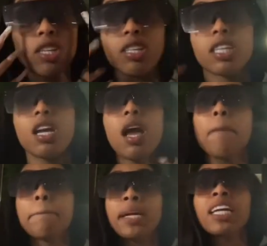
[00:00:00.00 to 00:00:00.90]
literally
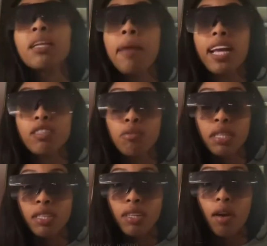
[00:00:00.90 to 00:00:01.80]
barely making
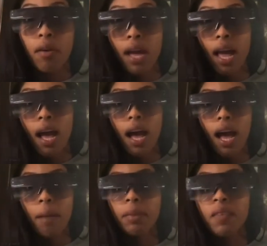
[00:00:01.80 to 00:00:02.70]
20 years old.
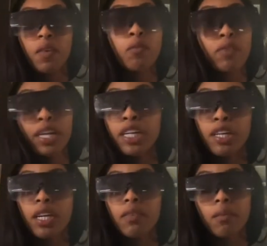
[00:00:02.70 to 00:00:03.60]
I'm living very
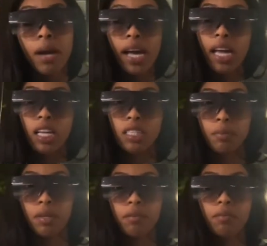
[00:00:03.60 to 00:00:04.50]
good for my age,
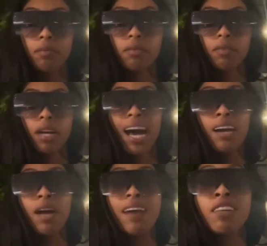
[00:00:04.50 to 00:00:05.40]
bro.
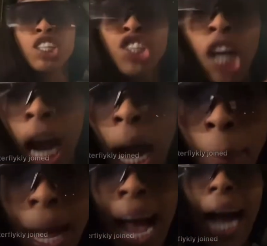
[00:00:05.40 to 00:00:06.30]
I don't have a
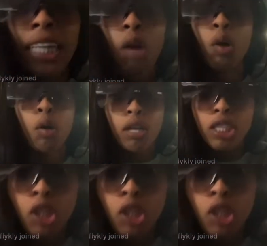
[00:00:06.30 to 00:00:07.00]
job. I don't go to